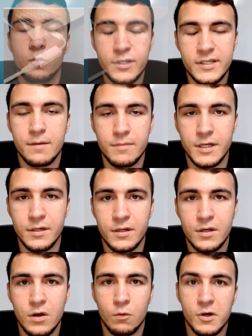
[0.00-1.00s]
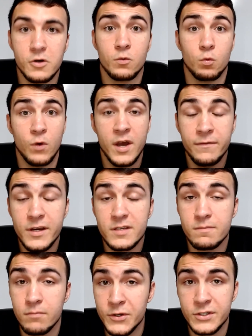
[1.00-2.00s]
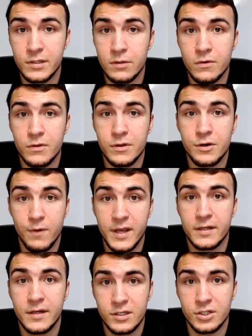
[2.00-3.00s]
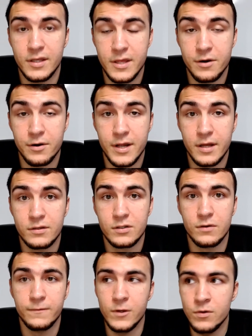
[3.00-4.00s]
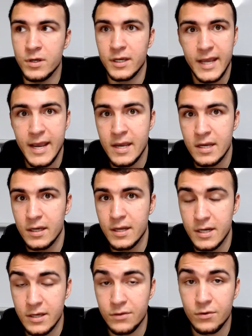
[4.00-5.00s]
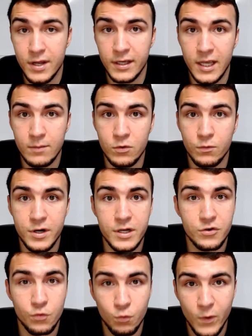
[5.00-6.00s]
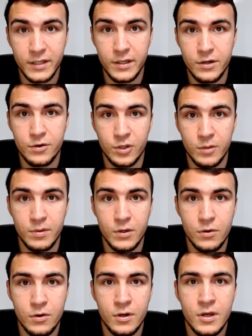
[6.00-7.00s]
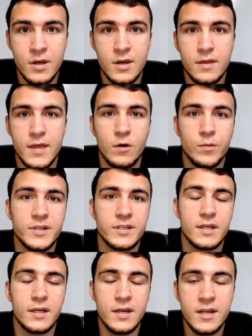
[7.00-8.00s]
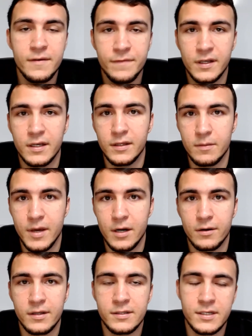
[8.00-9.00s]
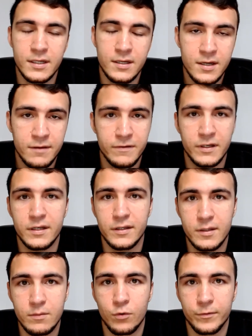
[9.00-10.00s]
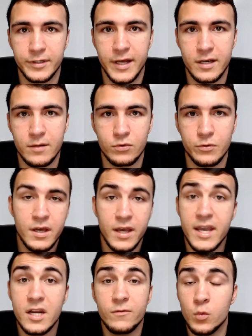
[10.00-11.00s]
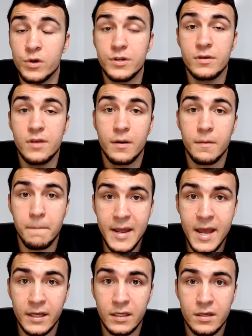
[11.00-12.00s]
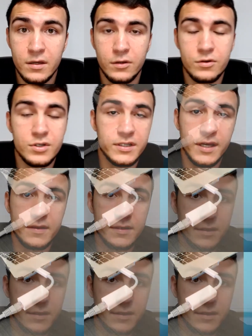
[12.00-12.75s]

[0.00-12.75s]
does that mean? Well, Wi-Fi is much slower than a direct connection to the internet, so if you can get an Ethernet cable running directly in your computer, that would be significantly better and significantly more reliable. And if you want to do that on a Mac, you can just get this